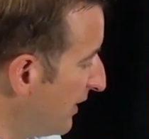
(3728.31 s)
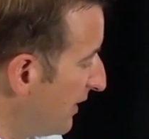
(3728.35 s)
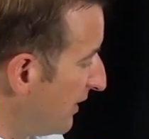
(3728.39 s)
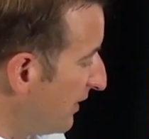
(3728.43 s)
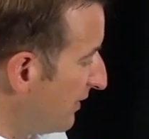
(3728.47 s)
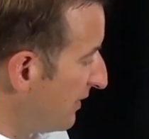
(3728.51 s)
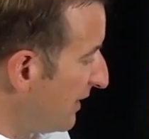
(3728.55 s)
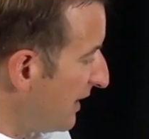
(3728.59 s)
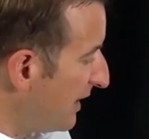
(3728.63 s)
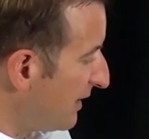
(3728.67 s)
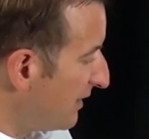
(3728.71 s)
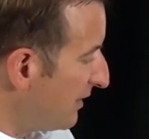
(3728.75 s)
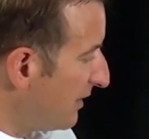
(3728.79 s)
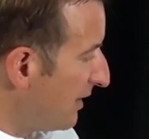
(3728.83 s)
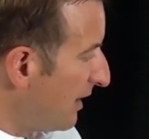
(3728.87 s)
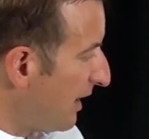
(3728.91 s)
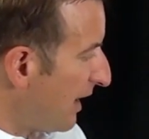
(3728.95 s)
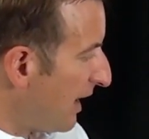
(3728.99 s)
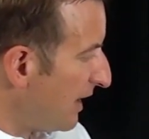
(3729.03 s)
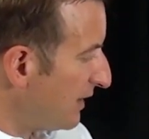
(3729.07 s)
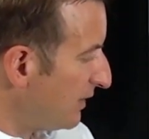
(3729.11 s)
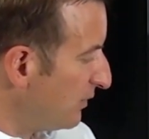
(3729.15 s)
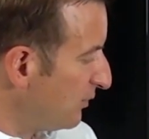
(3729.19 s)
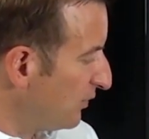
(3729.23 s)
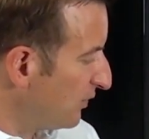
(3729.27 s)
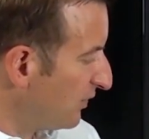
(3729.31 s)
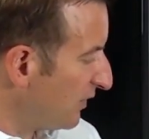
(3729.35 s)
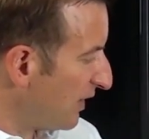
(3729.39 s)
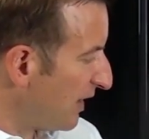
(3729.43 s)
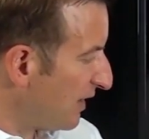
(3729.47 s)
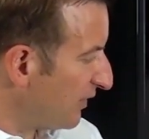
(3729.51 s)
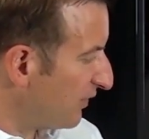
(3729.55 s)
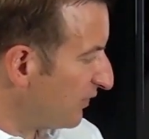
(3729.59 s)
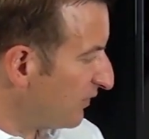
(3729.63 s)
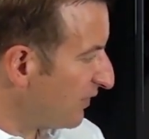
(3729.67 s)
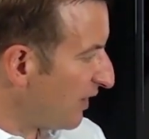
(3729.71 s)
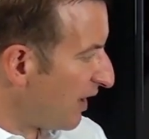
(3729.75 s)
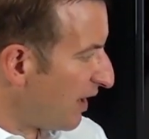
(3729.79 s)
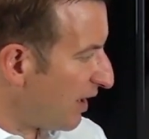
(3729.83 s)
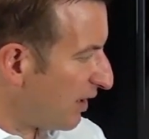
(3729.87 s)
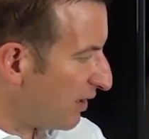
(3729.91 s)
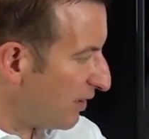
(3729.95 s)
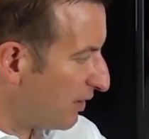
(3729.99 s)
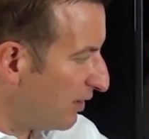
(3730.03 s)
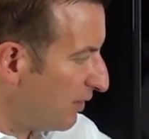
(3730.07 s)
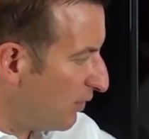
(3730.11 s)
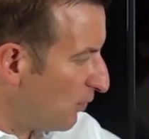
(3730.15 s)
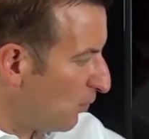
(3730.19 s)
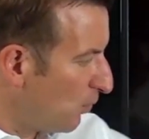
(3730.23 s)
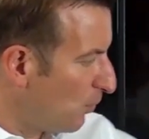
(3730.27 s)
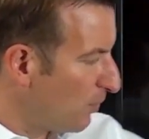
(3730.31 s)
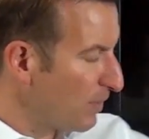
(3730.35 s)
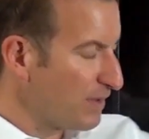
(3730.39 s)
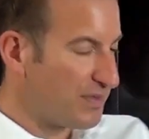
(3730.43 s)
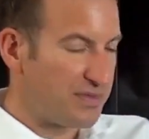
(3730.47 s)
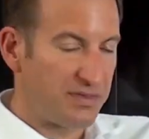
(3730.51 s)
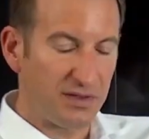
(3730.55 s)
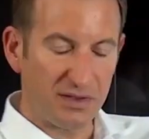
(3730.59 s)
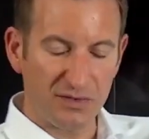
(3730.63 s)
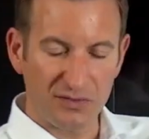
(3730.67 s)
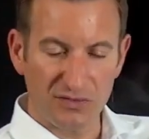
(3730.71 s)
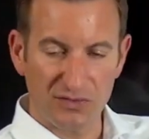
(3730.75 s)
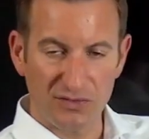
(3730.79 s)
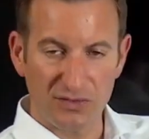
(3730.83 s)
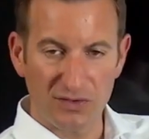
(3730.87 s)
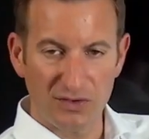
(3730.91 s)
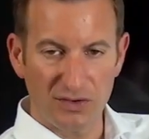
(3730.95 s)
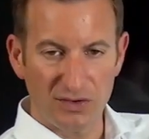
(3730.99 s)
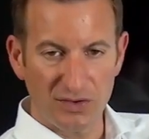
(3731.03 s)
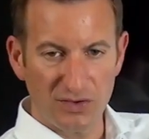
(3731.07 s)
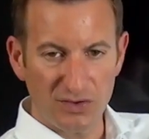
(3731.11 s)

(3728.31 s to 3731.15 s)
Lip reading: Then I use A star with this